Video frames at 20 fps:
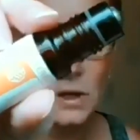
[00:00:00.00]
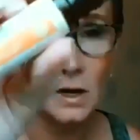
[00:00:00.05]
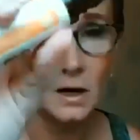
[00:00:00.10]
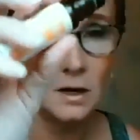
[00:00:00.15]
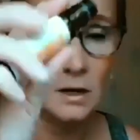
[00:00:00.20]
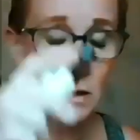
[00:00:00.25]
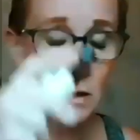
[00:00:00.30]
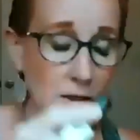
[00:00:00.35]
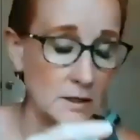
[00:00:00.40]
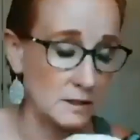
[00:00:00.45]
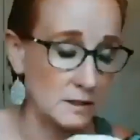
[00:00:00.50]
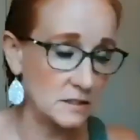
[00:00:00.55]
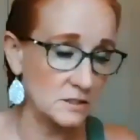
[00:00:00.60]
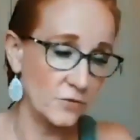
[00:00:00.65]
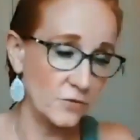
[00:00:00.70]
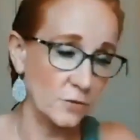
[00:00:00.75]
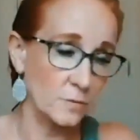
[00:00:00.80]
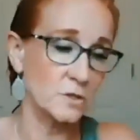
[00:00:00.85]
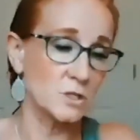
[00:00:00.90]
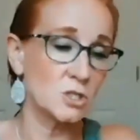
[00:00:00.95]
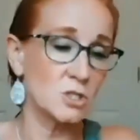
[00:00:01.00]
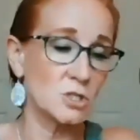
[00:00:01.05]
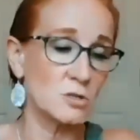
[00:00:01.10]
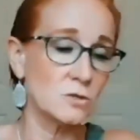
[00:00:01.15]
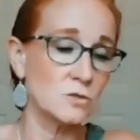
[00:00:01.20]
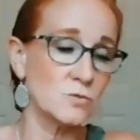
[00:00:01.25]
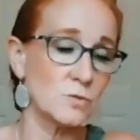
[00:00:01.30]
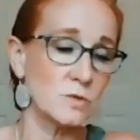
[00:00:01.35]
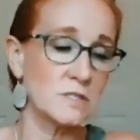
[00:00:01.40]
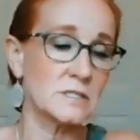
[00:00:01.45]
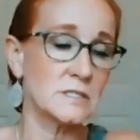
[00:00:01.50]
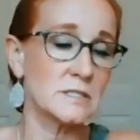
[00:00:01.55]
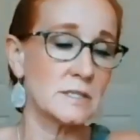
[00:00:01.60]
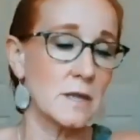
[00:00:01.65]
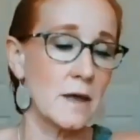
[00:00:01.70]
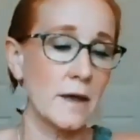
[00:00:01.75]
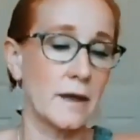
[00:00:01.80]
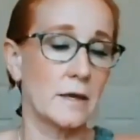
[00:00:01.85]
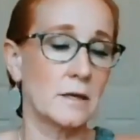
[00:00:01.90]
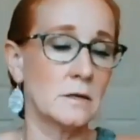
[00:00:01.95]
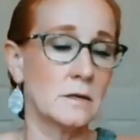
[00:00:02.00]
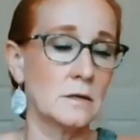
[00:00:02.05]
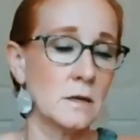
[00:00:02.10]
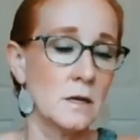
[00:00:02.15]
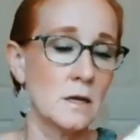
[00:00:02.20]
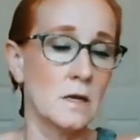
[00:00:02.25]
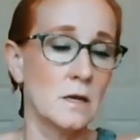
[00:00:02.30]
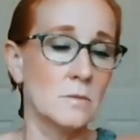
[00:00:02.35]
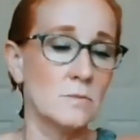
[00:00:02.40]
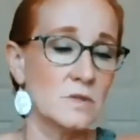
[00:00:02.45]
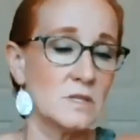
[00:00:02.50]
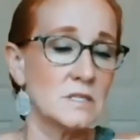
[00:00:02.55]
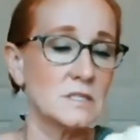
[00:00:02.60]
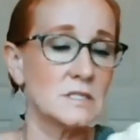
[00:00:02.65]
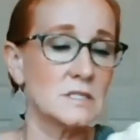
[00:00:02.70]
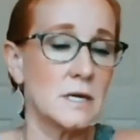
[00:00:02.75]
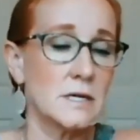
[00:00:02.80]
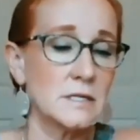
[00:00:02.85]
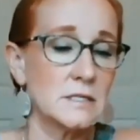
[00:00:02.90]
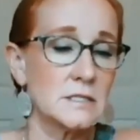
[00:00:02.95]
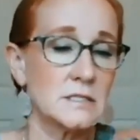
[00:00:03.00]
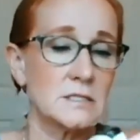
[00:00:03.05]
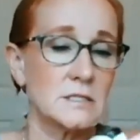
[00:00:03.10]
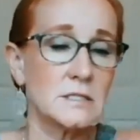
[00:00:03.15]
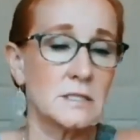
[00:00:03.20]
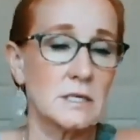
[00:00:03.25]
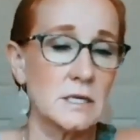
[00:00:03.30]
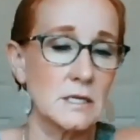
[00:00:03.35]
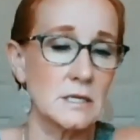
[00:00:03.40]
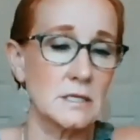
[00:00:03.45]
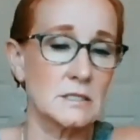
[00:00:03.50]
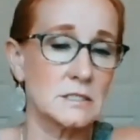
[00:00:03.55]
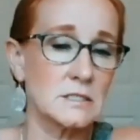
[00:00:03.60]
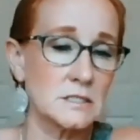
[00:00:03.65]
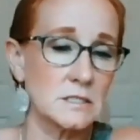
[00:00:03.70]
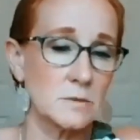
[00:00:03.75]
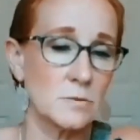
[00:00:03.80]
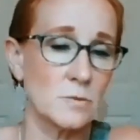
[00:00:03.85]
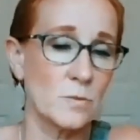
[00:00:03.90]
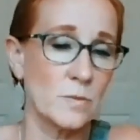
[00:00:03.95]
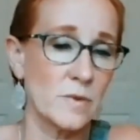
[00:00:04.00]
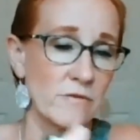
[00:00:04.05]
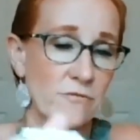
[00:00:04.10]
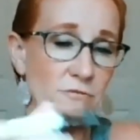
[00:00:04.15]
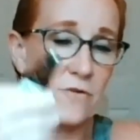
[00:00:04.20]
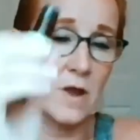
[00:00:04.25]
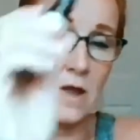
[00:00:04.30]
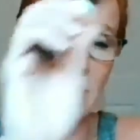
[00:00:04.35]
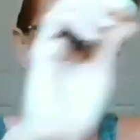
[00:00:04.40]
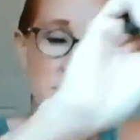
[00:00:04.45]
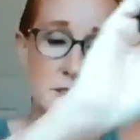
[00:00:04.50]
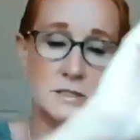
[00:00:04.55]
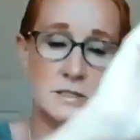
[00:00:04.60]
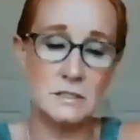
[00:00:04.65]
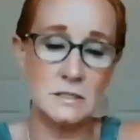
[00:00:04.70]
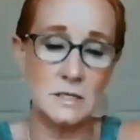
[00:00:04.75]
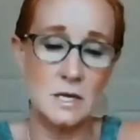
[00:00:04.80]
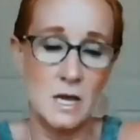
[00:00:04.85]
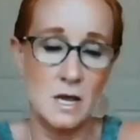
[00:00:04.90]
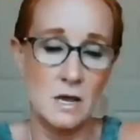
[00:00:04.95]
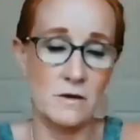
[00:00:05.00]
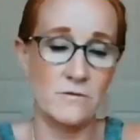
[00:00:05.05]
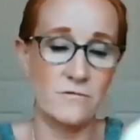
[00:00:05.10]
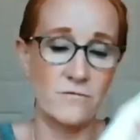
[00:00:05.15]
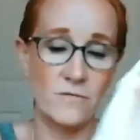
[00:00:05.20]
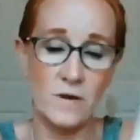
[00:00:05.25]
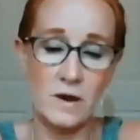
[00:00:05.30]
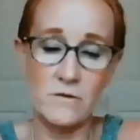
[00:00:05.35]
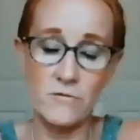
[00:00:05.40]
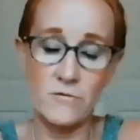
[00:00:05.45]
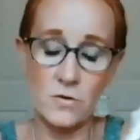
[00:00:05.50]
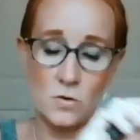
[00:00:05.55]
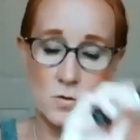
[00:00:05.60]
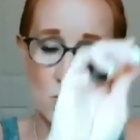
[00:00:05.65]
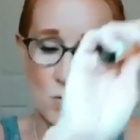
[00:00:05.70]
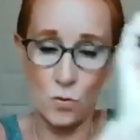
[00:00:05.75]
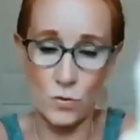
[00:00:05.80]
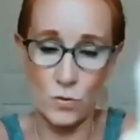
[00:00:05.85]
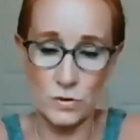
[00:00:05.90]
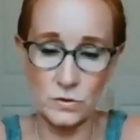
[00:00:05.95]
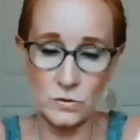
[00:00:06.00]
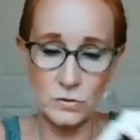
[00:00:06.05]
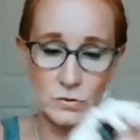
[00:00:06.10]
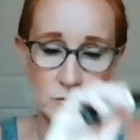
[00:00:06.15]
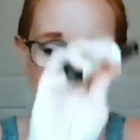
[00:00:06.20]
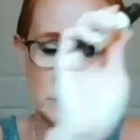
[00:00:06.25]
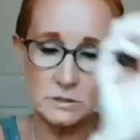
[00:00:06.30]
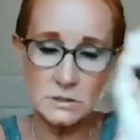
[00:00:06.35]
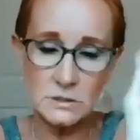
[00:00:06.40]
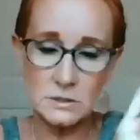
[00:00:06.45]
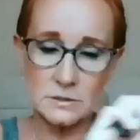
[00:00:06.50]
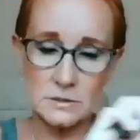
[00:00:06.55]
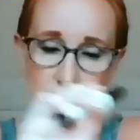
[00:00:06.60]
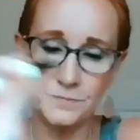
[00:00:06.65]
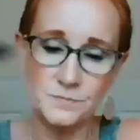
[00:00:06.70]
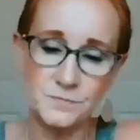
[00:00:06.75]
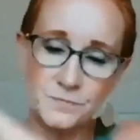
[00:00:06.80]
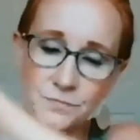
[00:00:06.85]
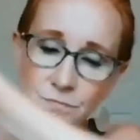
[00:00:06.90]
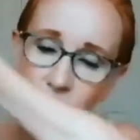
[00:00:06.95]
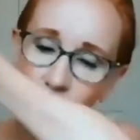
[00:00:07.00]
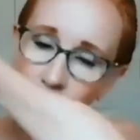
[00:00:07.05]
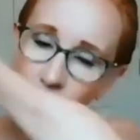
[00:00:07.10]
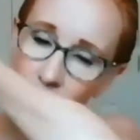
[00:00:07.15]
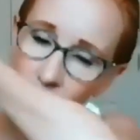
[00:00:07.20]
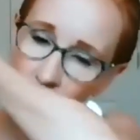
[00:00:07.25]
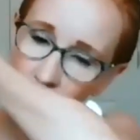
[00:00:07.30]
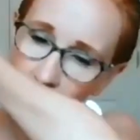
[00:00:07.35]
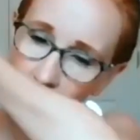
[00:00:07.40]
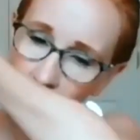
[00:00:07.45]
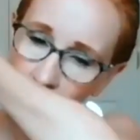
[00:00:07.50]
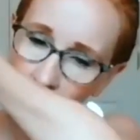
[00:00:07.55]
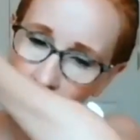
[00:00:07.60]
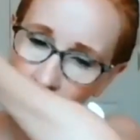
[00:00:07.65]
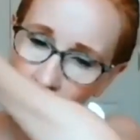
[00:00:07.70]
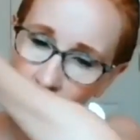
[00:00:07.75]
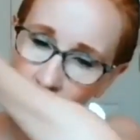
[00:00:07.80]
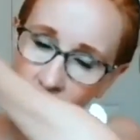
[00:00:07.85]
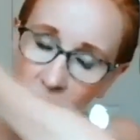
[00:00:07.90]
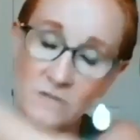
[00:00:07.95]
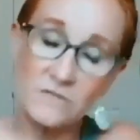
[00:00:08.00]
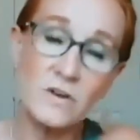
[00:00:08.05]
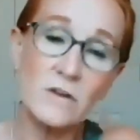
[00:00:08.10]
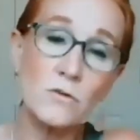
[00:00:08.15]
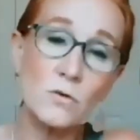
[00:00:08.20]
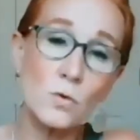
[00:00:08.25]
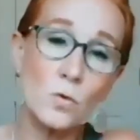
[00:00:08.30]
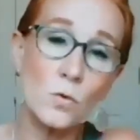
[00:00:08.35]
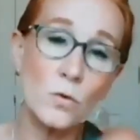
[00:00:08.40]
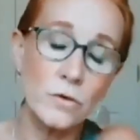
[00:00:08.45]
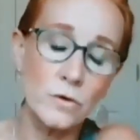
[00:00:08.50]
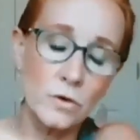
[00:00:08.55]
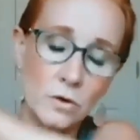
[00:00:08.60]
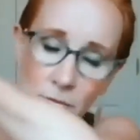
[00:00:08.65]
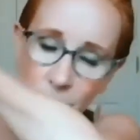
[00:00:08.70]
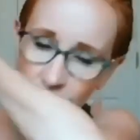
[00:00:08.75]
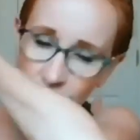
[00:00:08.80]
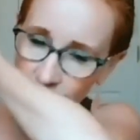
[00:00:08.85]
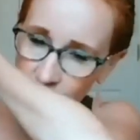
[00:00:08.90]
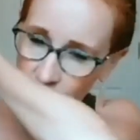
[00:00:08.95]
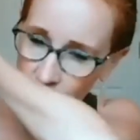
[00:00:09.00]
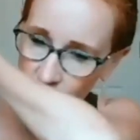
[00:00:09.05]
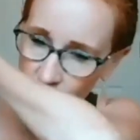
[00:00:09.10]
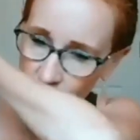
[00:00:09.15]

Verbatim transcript: Okay, it's from the children's line. This honestly is some of my friends' favorite oils. Favorite oil